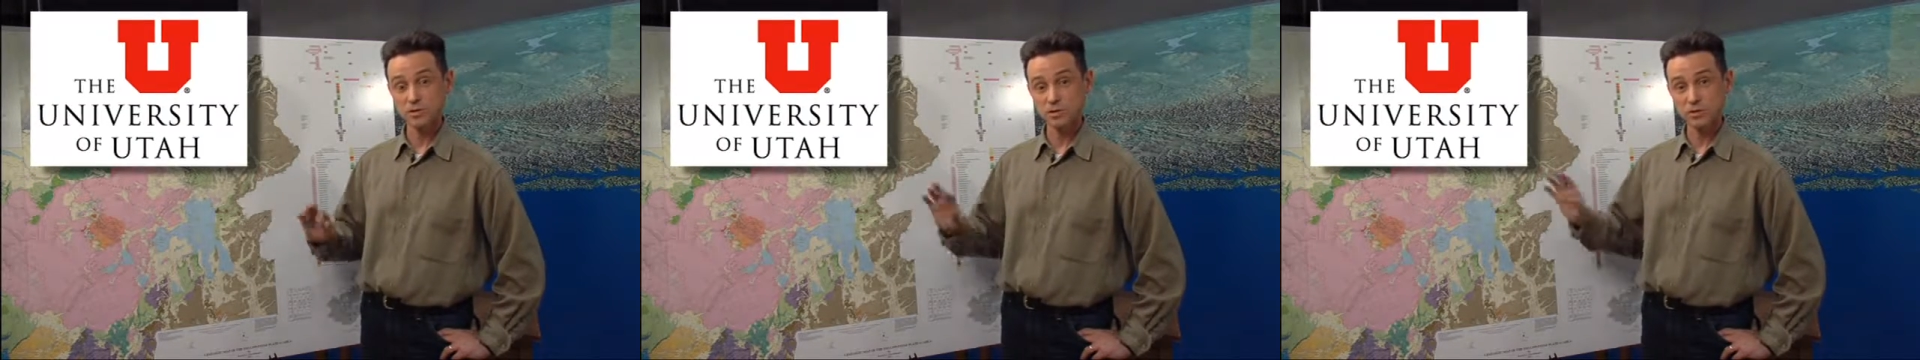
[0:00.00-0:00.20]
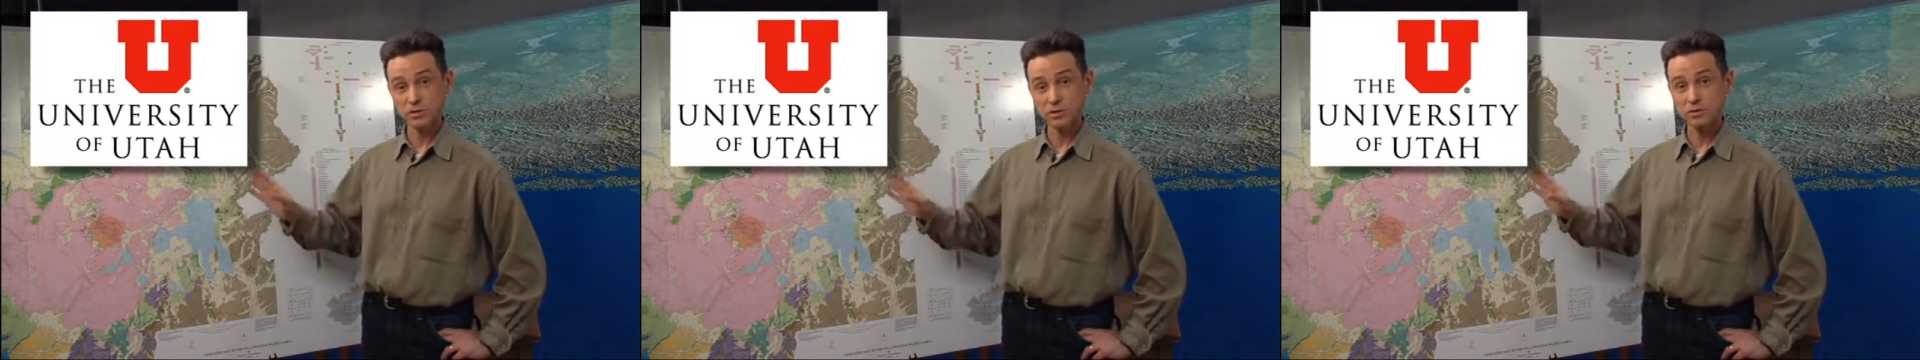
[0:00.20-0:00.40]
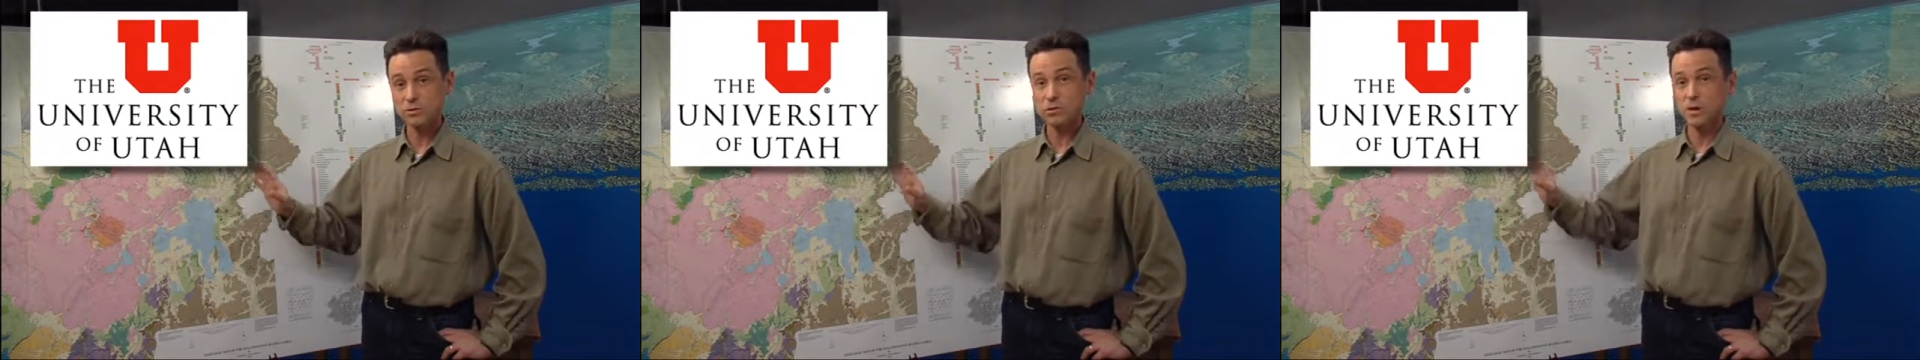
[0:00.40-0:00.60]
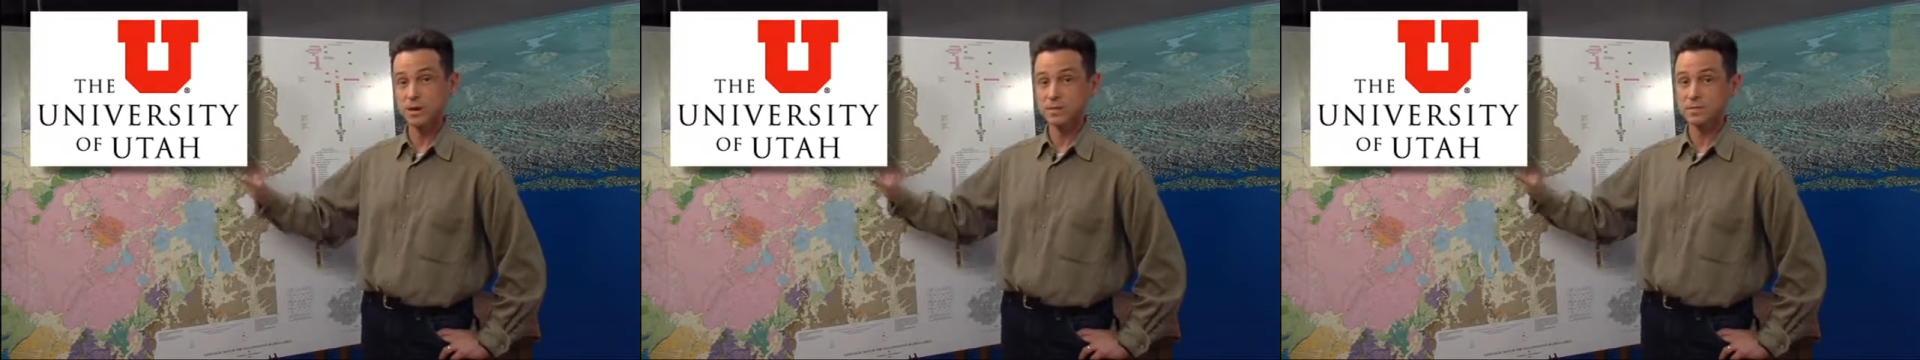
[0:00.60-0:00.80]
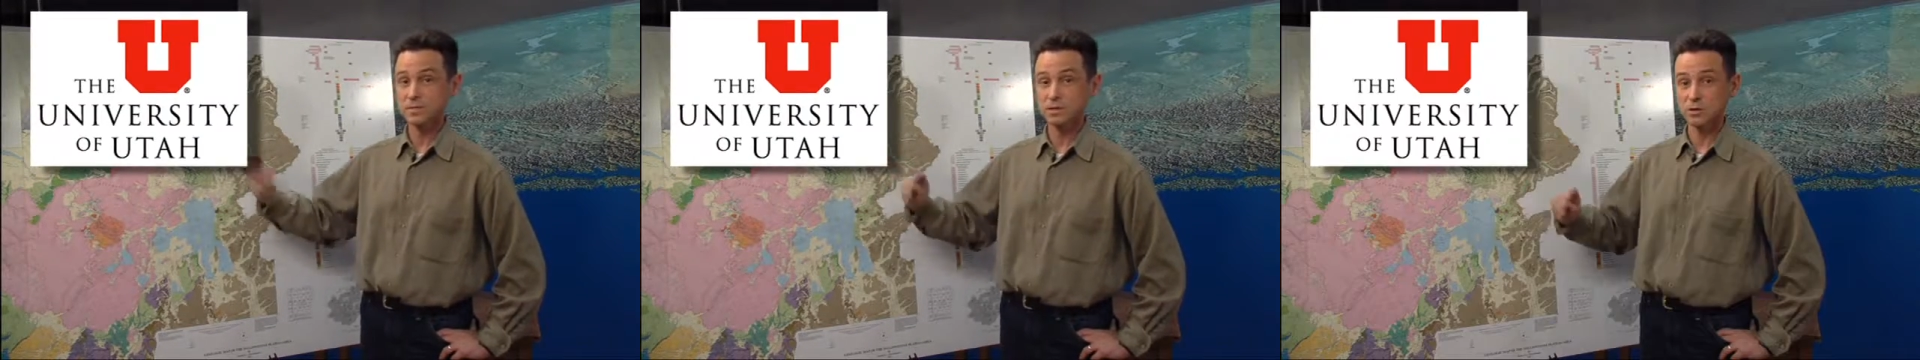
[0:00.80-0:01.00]
of the
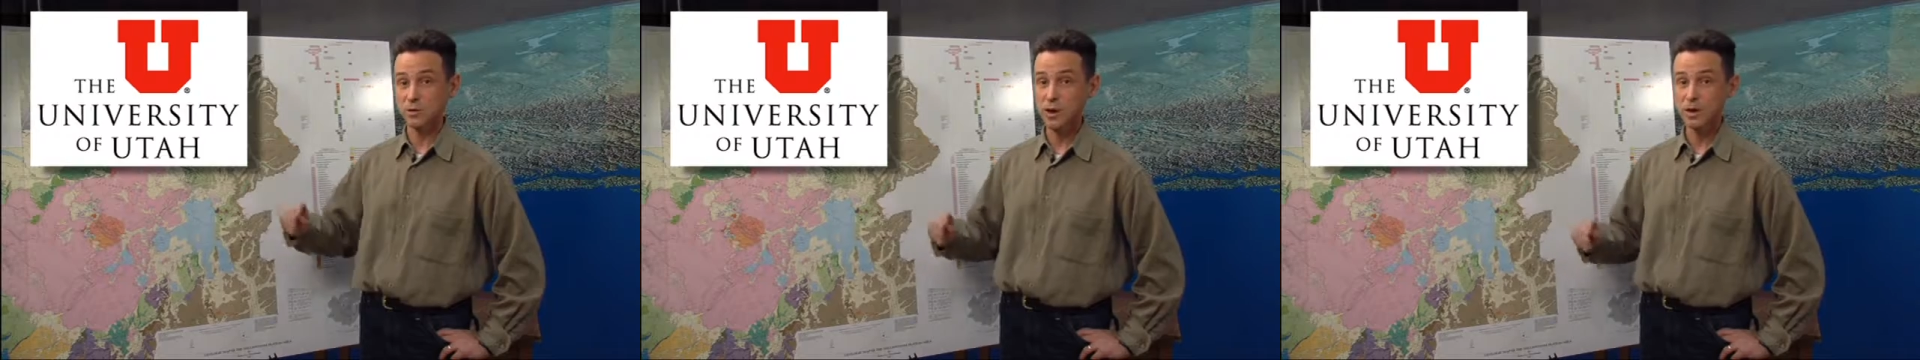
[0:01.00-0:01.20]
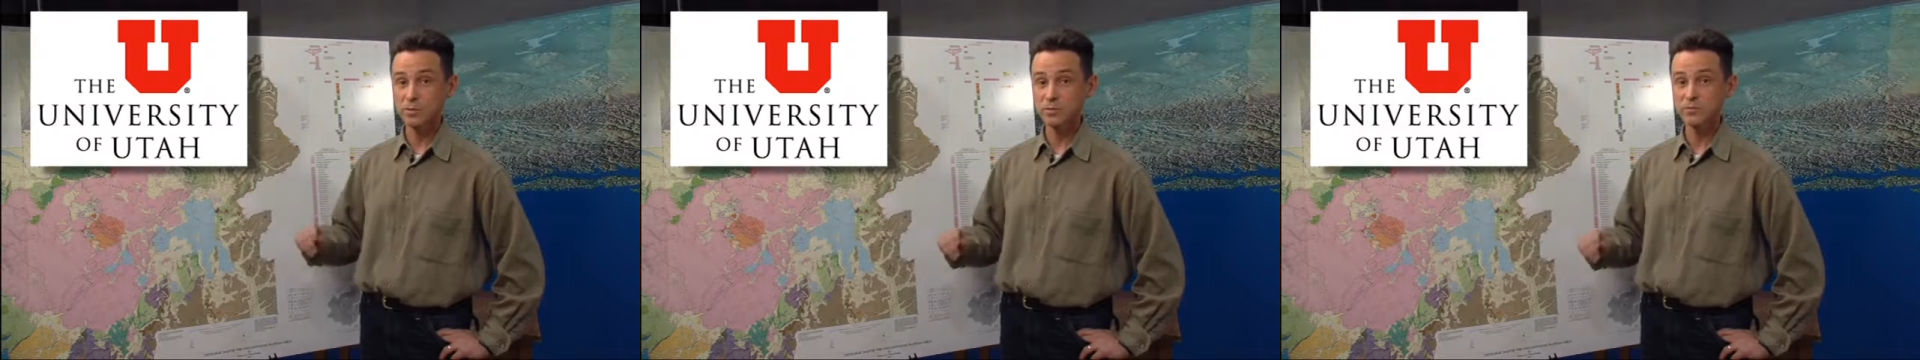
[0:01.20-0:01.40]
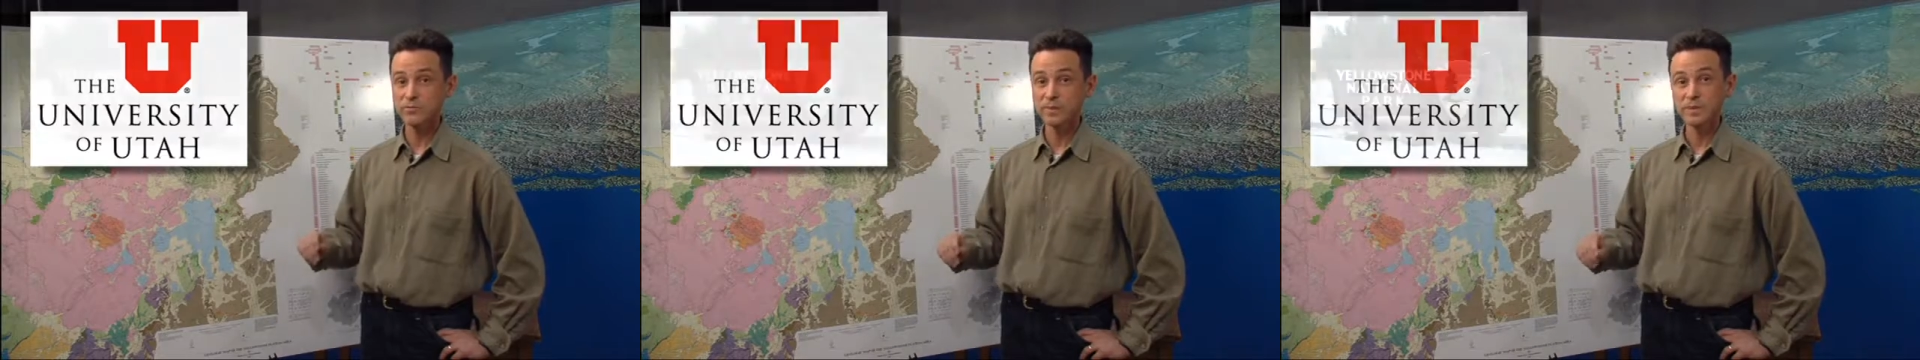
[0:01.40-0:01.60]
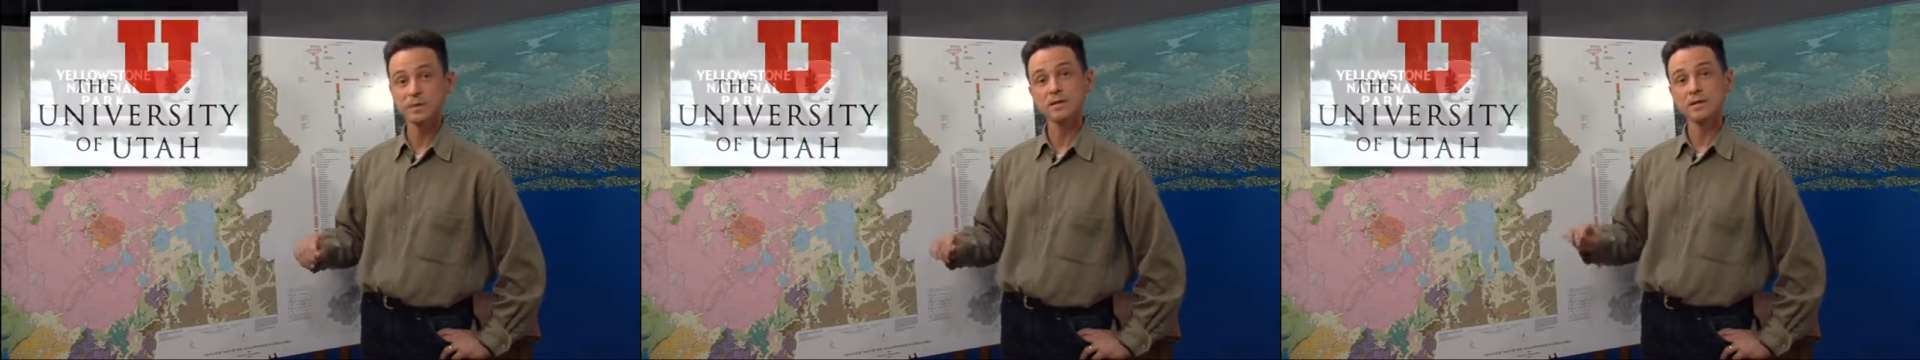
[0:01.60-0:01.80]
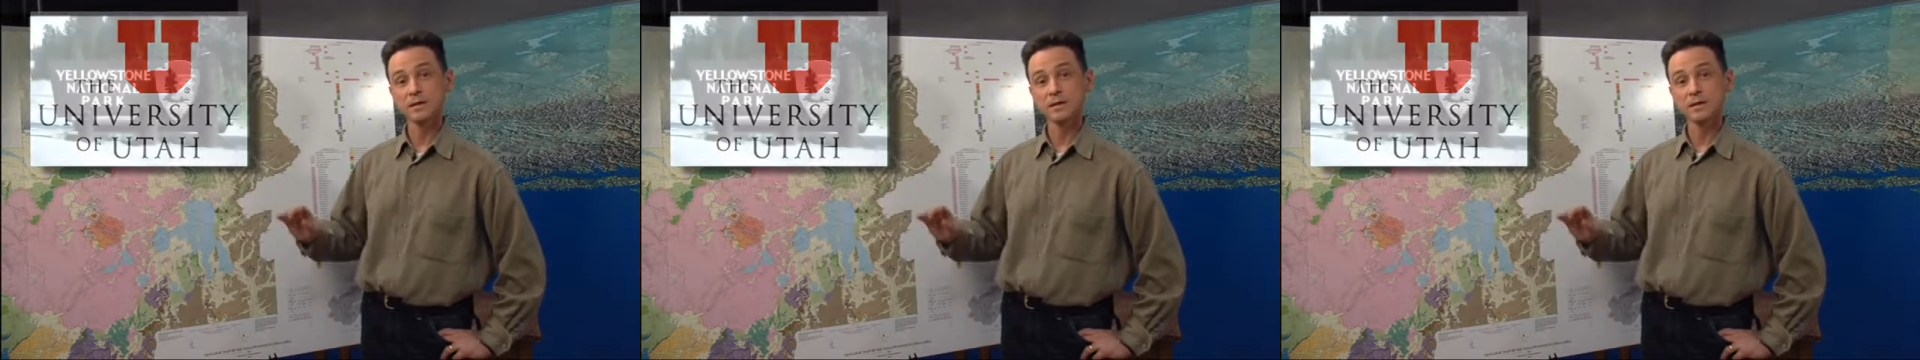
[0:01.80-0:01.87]
earthquakes and ground movement,